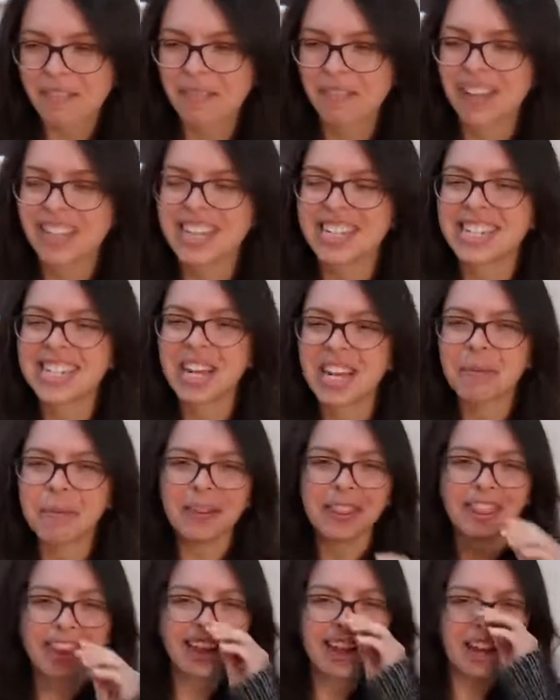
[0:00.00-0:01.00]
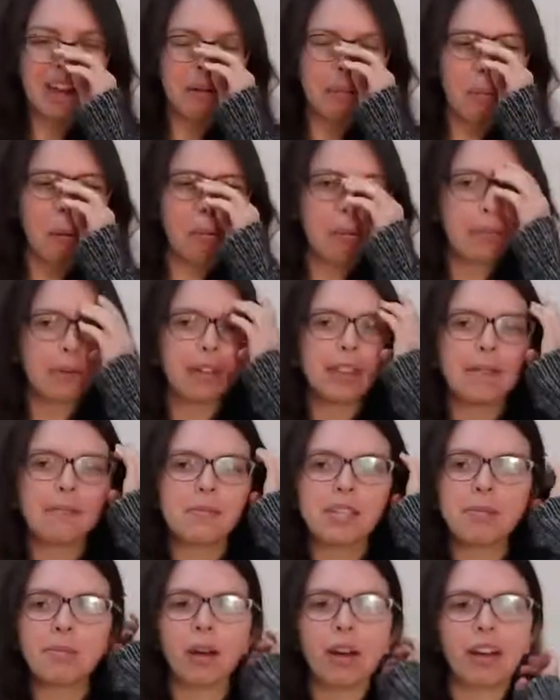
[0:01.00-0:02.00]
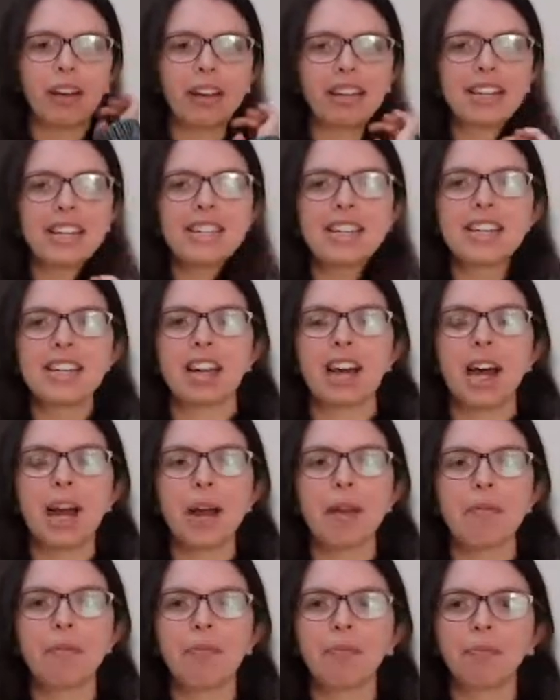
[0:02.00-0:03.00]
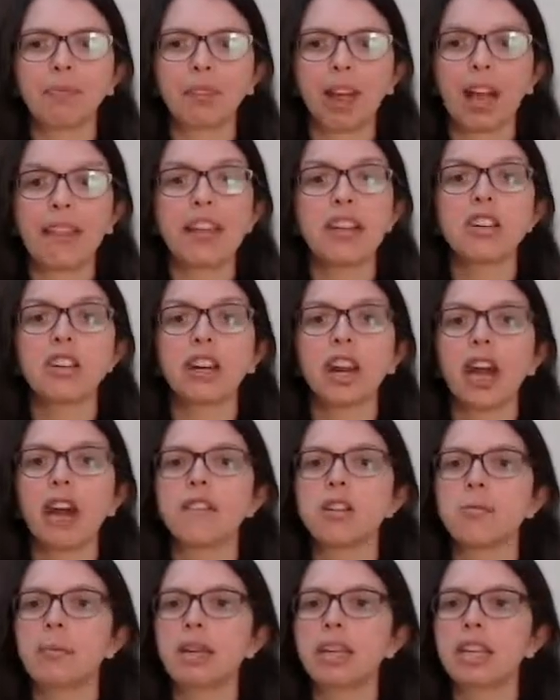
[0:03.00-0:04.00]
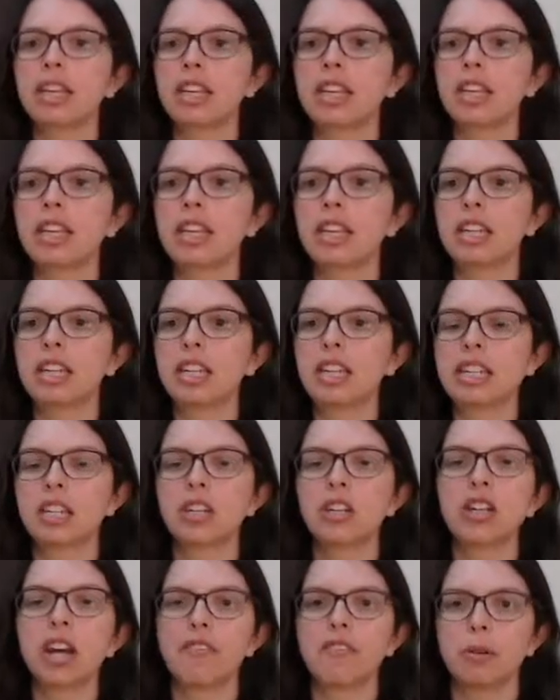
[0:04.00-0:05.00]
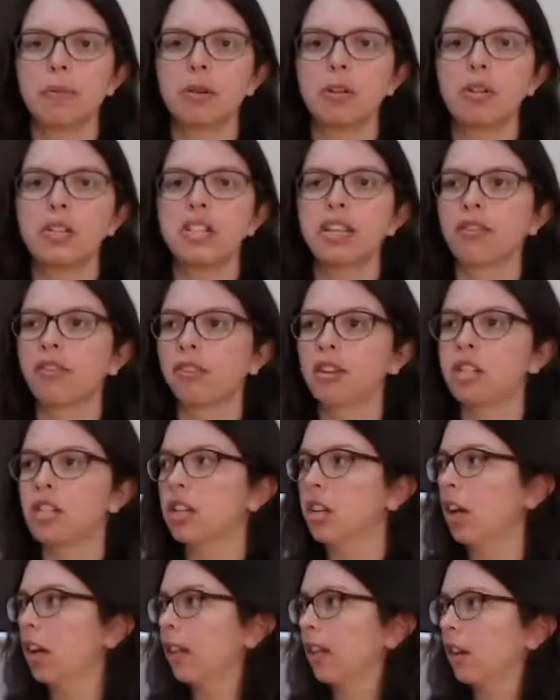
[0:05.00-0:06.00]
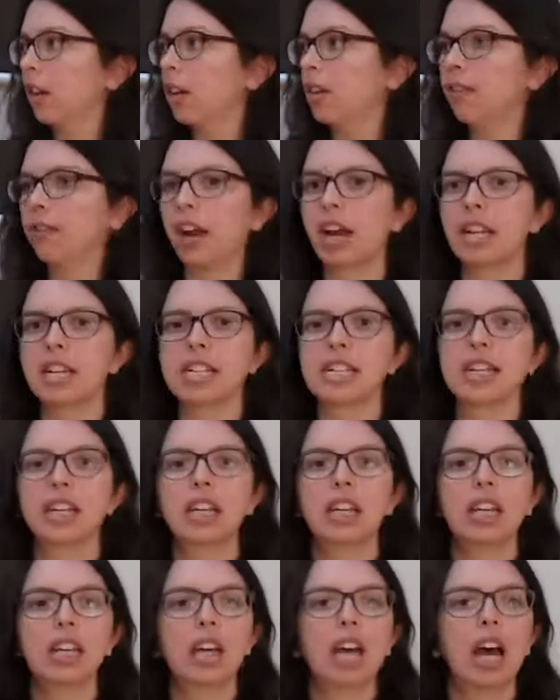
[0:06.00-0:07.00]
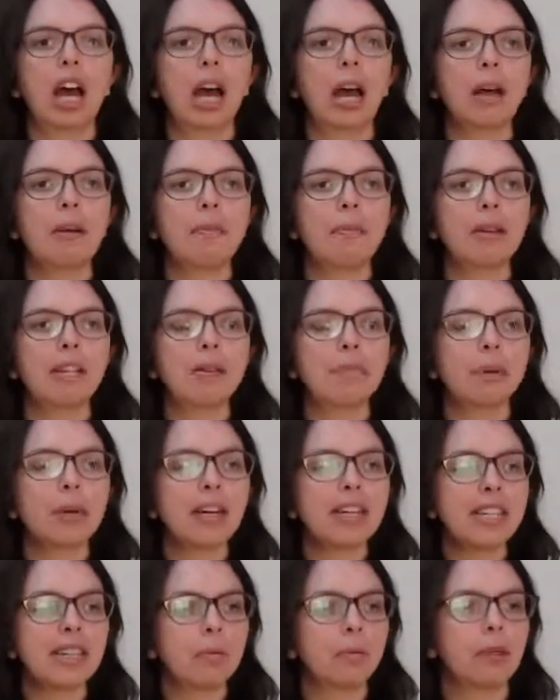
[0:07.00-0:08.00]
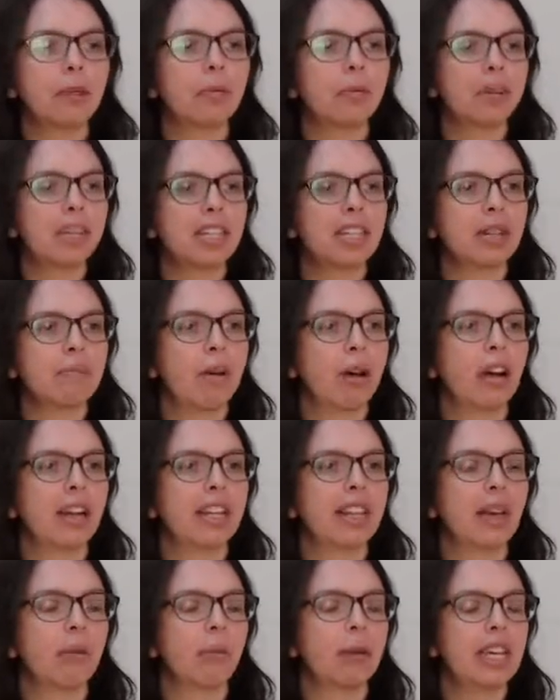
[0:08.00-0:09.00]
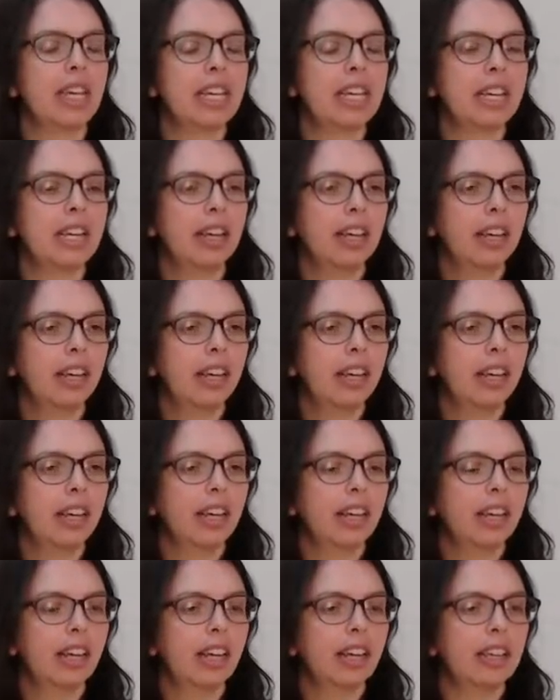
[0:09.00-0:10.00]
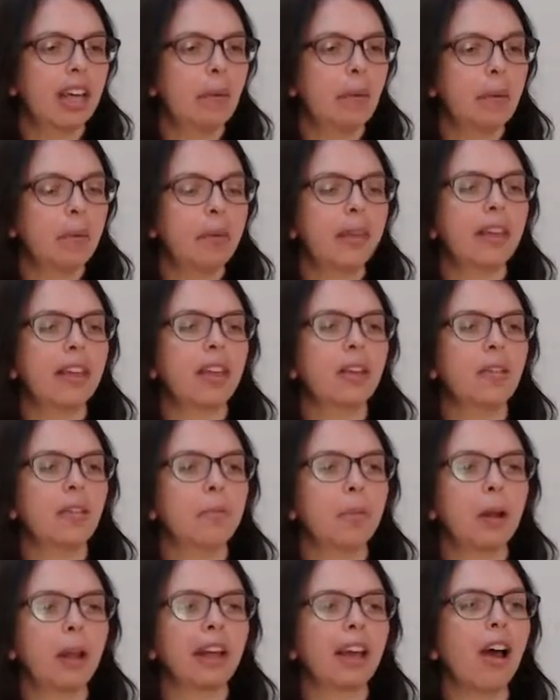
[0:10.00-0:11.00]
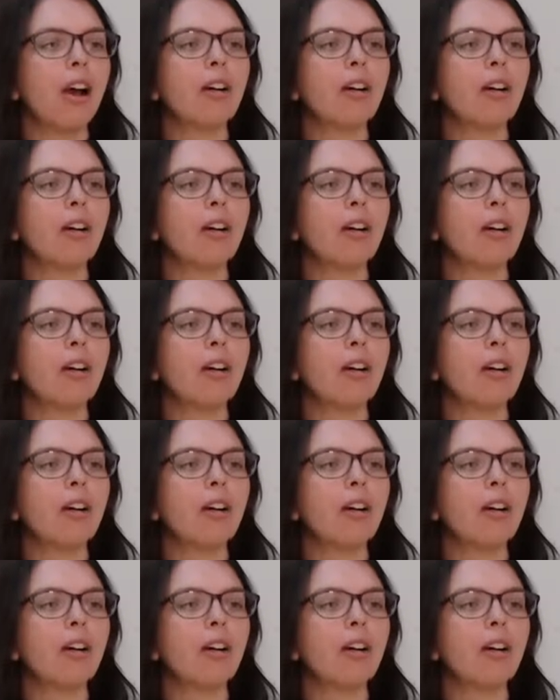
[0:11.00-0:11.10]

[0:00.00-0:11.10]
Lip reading: is someone that when we bring them to mind, and they don't have to be it's good to have someone who's different to like a good friend, but it's a person that we would bring to mind that when we think of them, we're like,